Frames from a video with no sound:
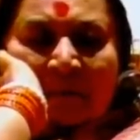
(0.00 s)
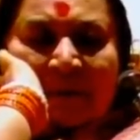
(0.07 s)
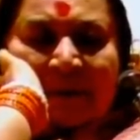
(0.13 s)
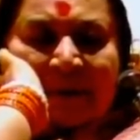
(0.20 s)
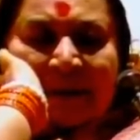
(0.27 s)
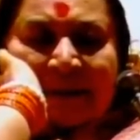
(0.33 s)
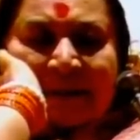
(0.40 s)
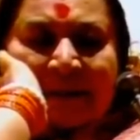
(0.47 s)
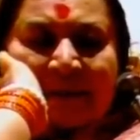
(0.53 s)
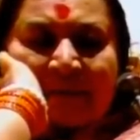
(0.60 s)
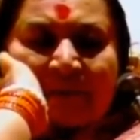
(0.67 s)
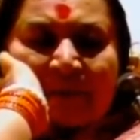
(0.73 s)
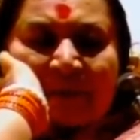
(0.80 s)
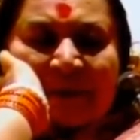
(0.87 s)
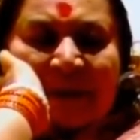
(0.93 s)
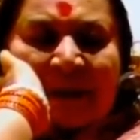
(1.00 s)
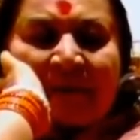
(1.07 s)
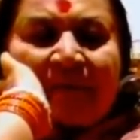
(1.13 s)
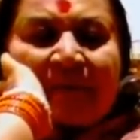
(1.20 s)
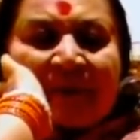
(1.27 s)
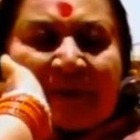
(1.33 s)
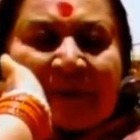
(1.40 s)
First I said we must
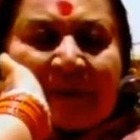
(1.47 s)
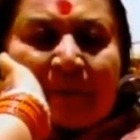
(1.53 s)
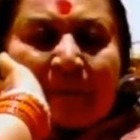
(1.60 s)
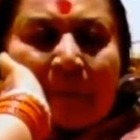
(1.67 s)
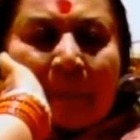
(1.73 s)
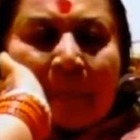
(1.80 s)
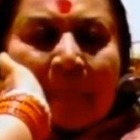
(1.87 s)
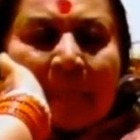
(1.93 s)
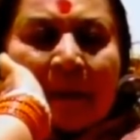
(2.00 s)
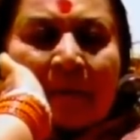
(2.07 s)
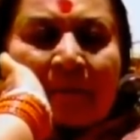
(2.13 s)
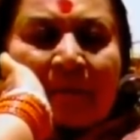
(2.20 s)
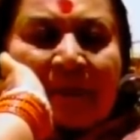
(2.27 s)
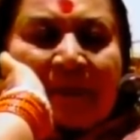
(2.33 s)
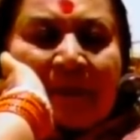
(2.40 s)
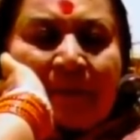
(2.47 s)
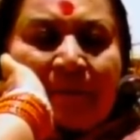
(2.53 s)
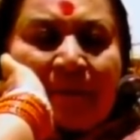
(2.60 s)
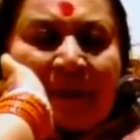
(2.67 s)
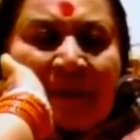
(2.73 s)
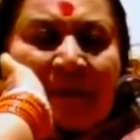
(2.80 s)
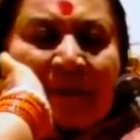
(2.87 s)
have wisdom.
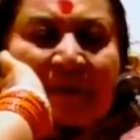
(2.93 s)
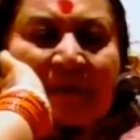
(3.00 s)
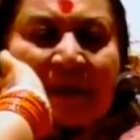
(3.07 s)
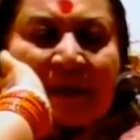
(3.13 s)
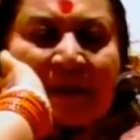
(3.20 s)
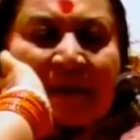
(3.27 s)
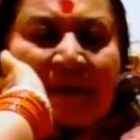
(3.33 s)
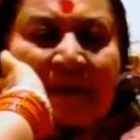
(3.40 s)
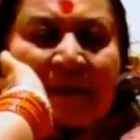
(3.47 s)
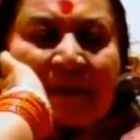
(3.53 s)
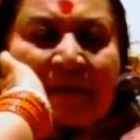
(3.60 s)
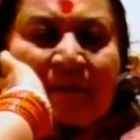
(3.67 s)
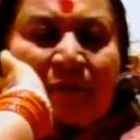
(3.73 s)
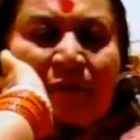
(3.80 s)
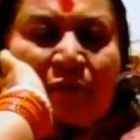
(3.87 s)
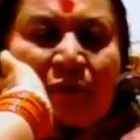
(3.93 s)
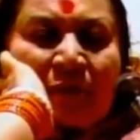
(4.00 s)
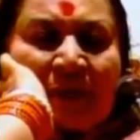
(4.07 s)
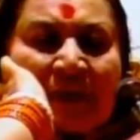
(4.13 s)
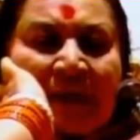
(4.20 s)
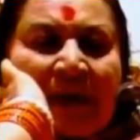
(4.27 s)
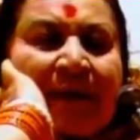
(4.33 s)
Wisdom means that it gives
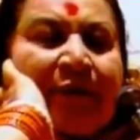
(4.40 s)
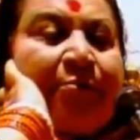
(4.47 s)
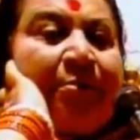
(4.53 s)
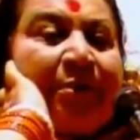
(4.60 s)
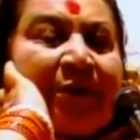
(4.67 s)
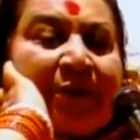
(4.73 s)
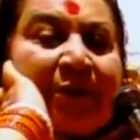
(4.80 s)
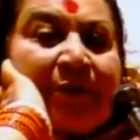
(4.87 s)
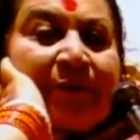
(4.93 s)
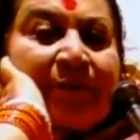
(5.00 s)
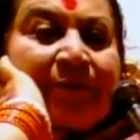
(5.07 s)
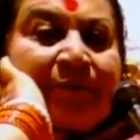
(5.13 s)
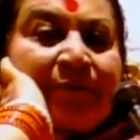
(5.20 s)
you detachment.